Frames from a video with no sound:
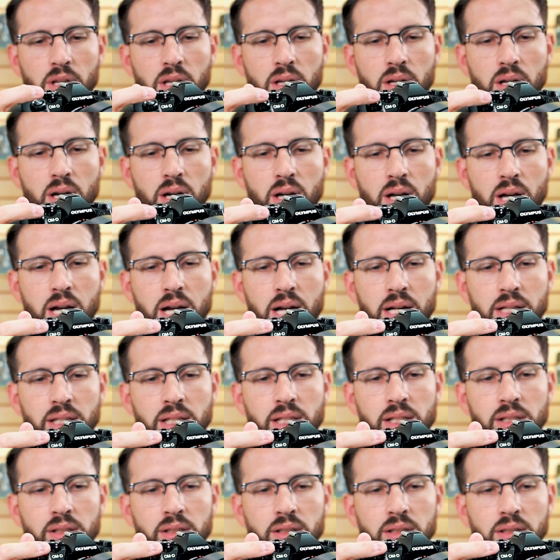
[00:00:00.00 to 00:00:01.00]
on
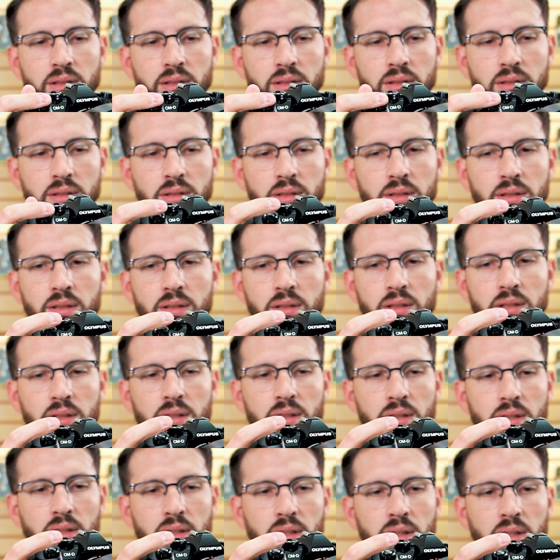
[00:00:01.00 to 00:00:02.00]
here,
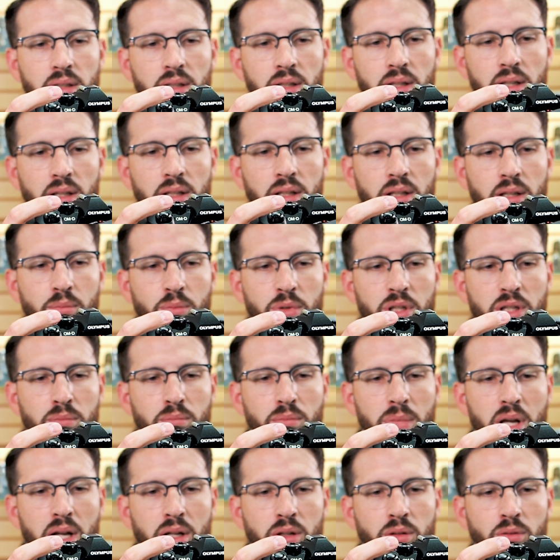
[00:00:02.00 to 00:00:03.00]
and I'm
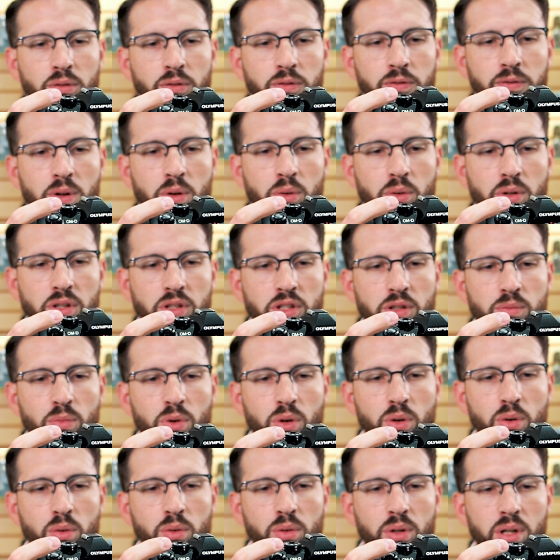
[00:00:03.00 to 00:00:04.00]
in manual focus
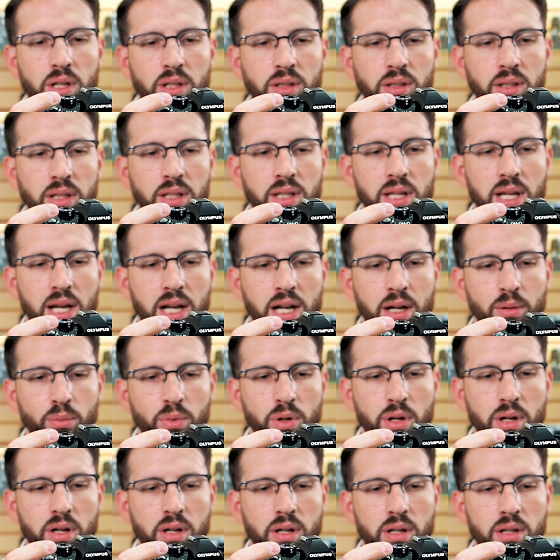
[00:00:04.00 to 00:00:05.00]
mode on the
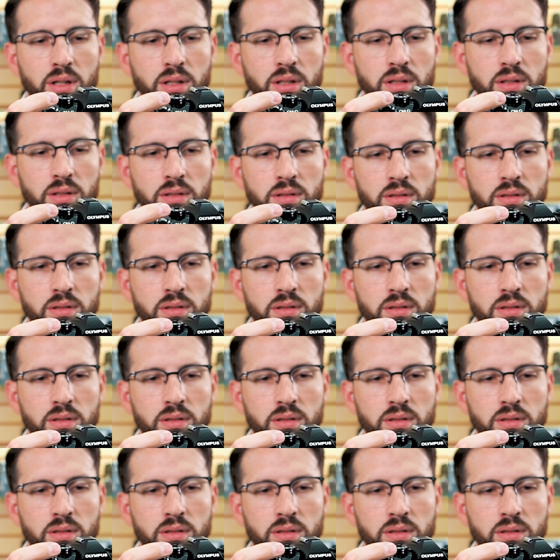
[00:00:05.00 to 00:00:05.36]
camera.